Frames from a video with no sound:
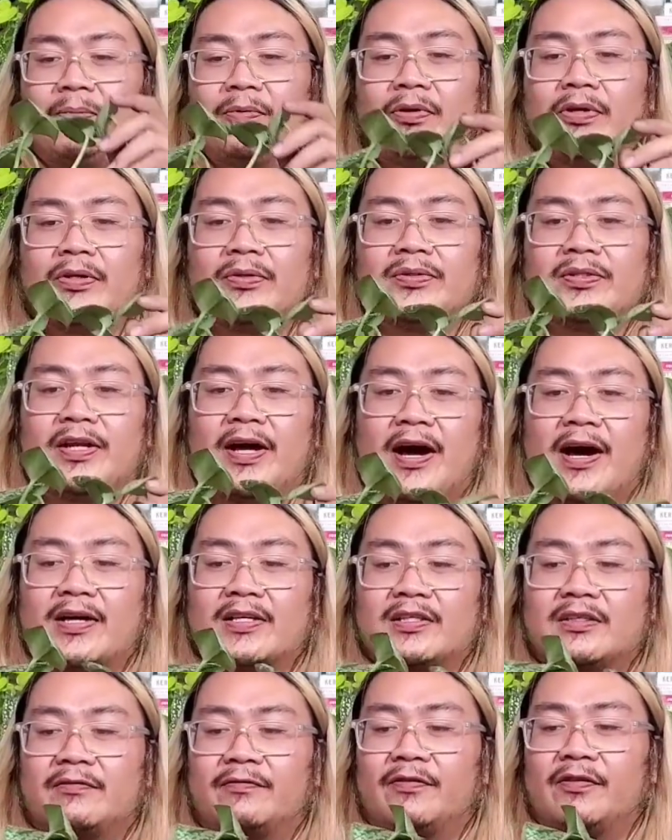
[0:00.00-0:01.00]
like people
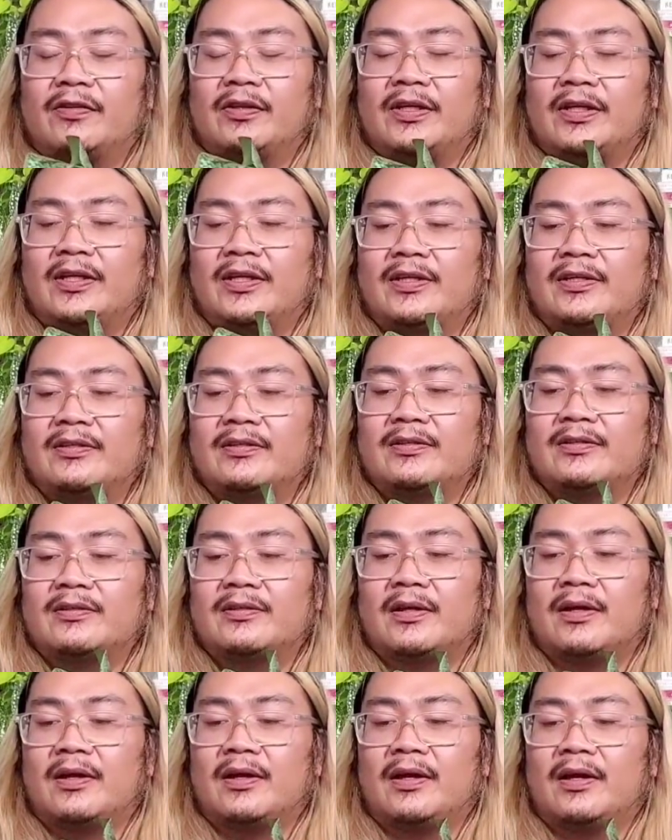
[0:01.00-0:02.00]
used to ask for
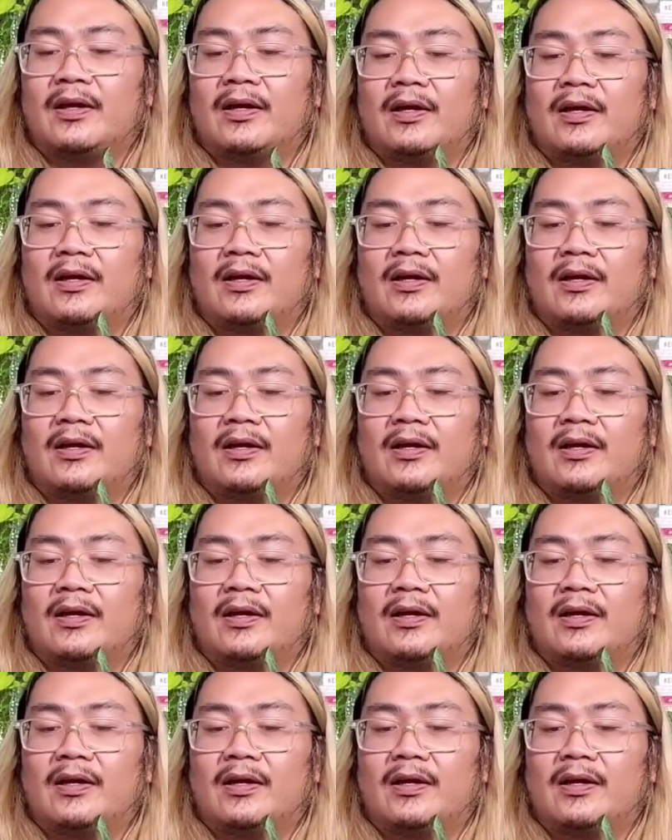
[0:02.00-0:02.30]
these